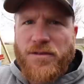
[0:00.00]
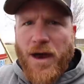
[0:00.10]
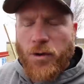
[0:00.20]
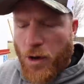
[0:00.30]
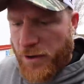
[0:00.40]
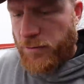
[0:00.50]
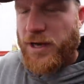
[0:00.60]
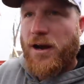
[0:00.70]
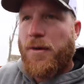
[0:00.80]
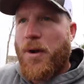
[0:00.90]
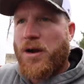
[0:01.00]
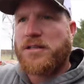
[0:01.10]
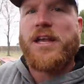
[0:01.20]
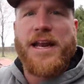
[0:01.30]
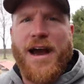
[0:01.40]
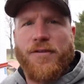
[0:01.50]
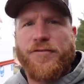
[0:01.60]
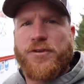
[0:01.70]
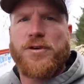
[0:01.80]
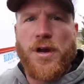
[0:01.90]
Now we'll go ahead and we'll get our marks laid out
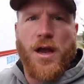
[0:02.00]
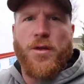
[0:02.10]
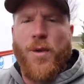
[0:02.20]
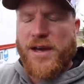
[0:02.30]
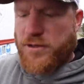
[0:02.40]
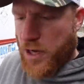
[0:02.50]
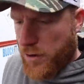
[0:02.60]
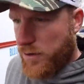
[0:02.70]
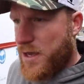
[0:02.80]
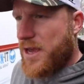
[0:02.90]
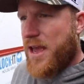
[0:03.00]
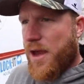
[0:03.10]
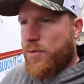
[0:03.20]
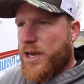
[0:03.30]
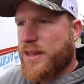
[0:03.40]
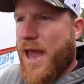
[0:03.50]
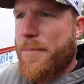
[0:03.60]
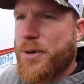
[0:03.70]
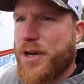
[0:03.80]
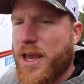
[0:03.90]
for uh, the wainscot, and we'll get
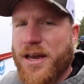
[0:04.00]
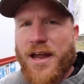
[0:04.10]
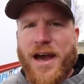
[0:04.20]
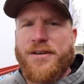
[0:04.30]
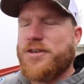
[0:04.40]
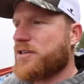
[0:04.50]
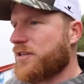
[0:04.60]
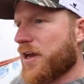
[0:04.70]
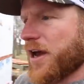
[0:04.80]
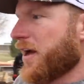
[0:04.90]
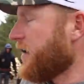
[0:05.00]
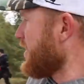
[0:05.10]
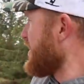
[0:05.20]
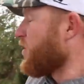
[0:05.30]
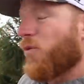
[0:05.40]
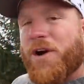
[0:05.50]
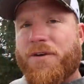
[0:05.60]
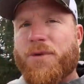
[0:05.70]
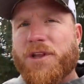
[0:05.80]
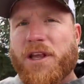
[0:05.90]
that put in. I just. Uh, We
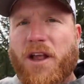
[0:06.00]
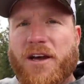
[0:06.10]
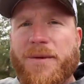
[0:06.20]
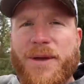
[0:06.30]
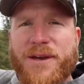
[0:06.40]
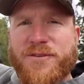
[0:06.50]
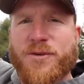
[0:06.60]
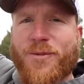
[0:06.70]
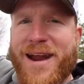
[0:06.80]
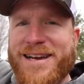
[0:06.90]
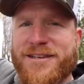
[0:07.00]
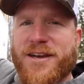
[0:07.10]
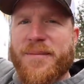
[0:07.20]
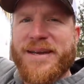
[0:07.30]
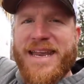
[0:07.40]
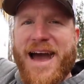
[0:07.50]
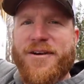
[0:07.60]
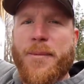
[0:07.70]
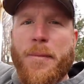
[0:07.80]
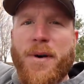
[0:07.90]
are really lucky because the rain is coming
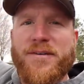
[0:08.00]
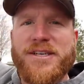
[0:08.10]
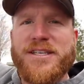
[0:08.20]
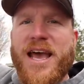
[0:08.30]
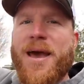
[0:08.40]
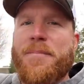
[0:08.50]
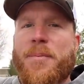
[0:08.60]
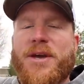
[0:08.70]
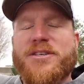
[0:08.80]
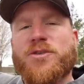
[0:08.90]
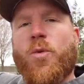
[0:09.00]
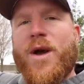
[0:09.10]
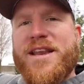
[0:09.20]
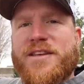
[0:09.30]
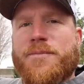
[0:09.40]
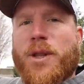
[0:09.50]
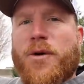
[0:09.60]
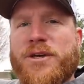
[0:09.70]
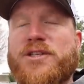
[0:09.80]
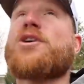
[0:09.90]
down up above us, but because the wind is
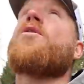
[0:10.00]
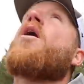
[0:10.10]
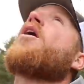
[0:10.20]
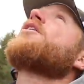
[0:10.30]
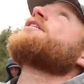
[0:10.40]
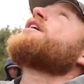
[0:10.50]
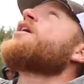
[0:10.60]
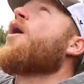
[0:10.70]
blowing so hard